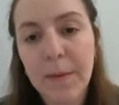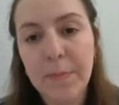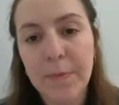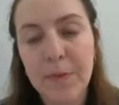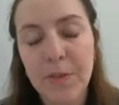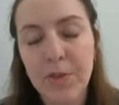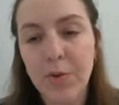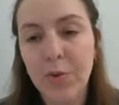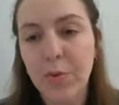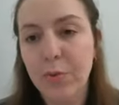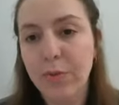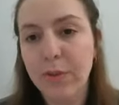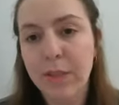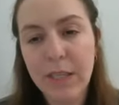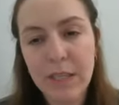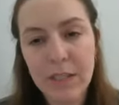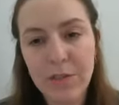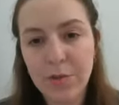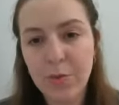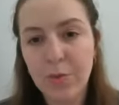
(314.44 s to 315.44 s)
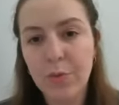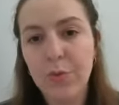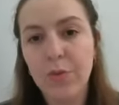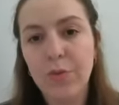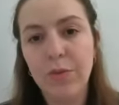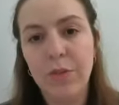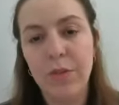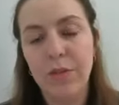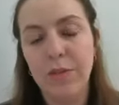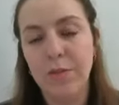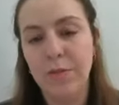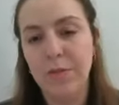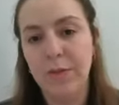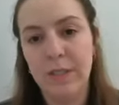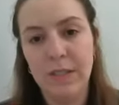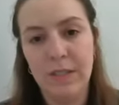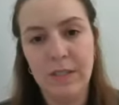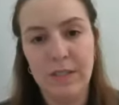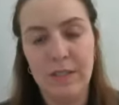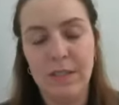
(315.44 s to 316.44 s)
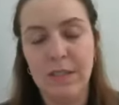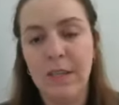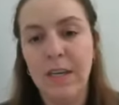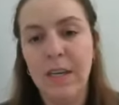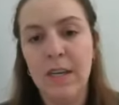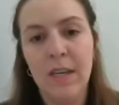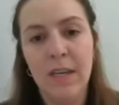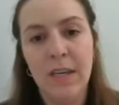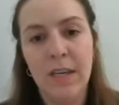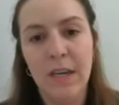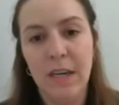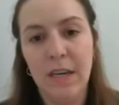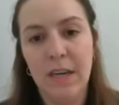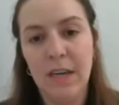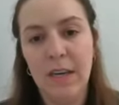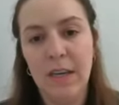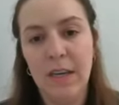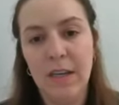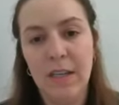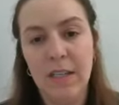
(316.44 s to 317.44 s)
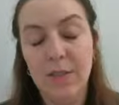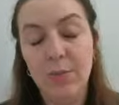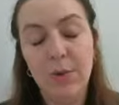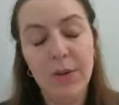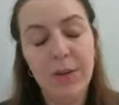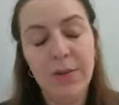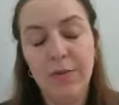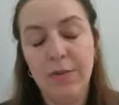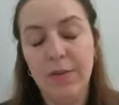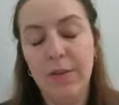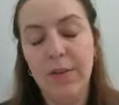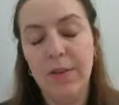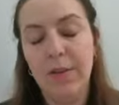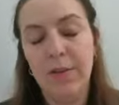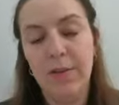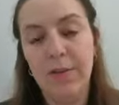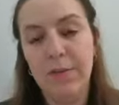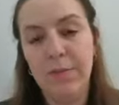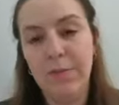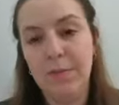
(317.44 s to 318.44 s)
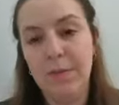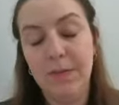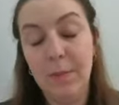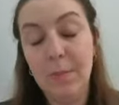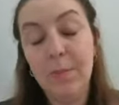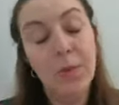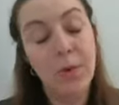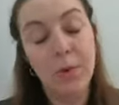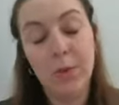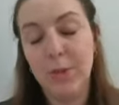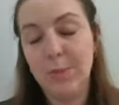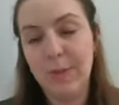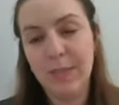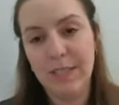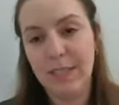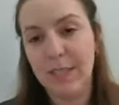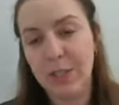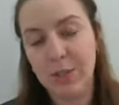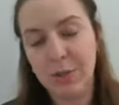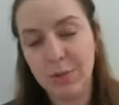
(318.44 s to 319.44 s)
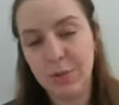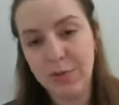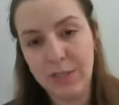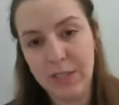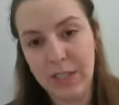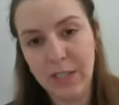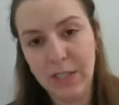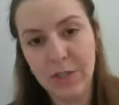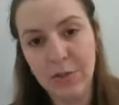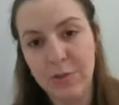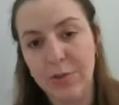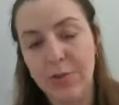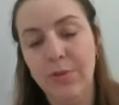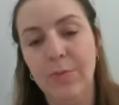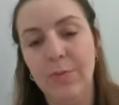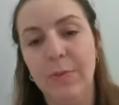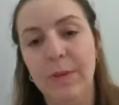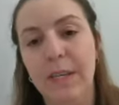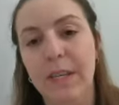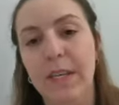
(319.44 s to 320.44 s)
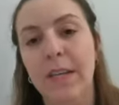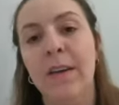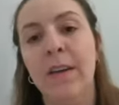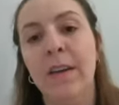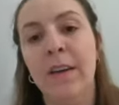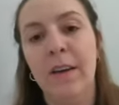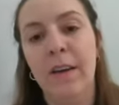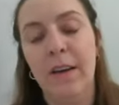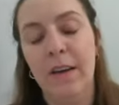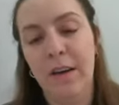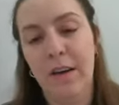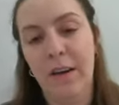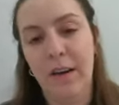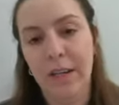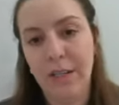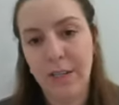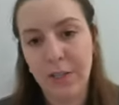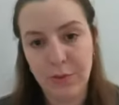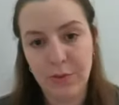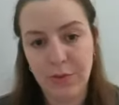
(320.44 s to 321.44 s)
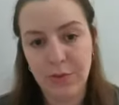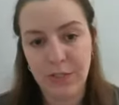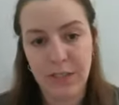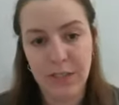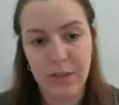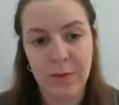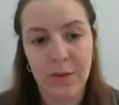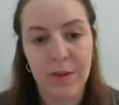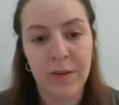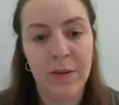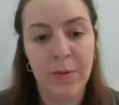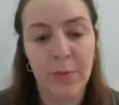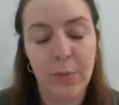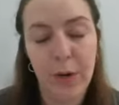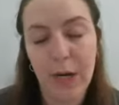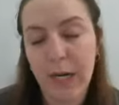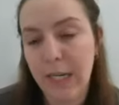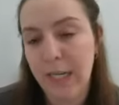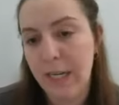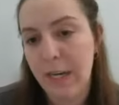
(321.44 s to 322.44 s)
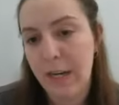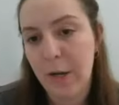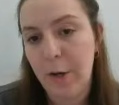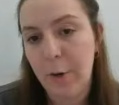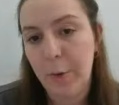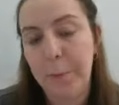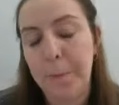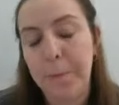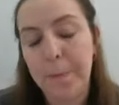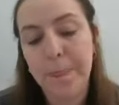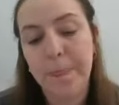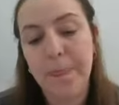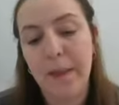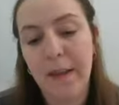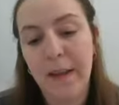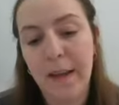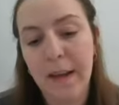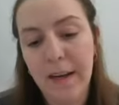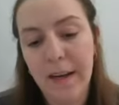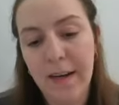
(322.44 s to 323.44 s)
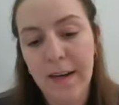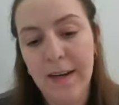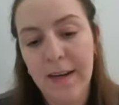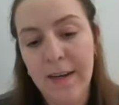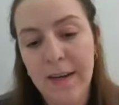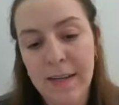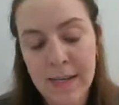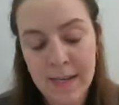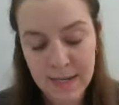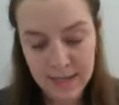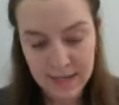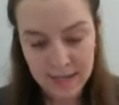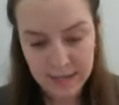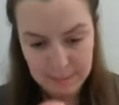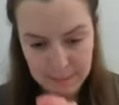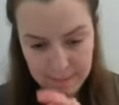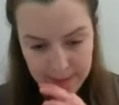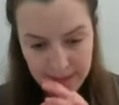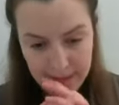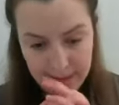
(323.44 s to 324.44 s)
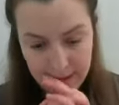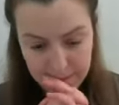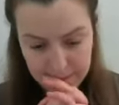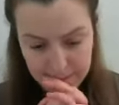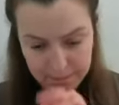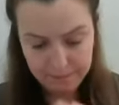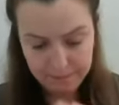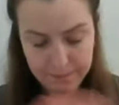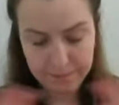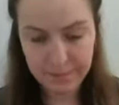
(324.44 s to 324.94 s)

so these tools, you know, it's uh, it's one of the the most basic tools that you should be uh, using right now. Uh, and